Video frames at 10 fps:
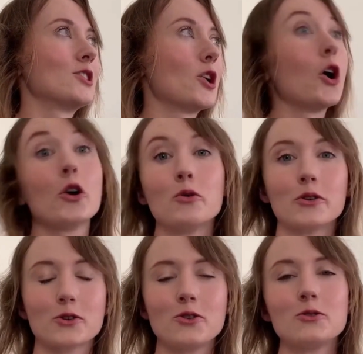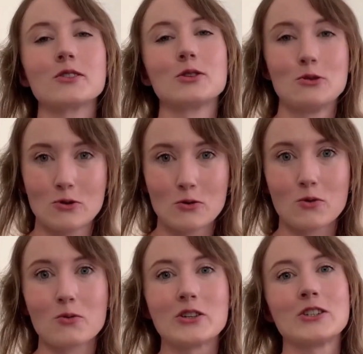her who also used the
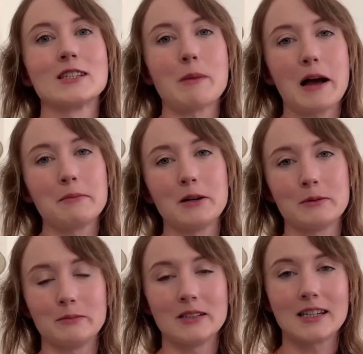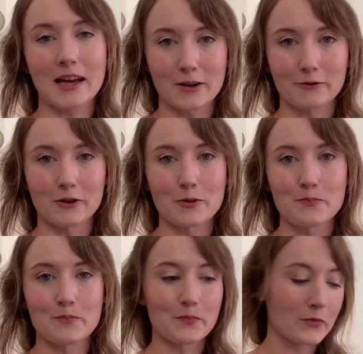Tukuwool, which inspired me to get it
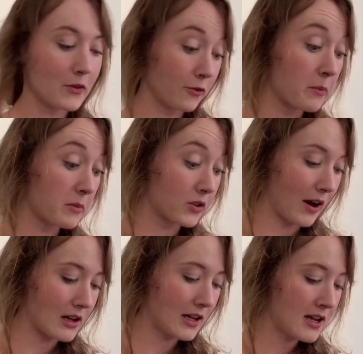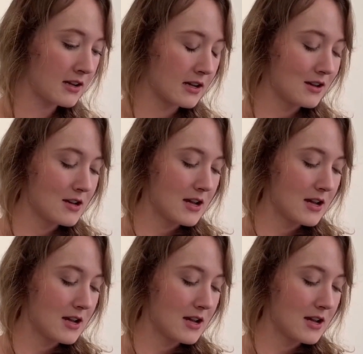from them directly.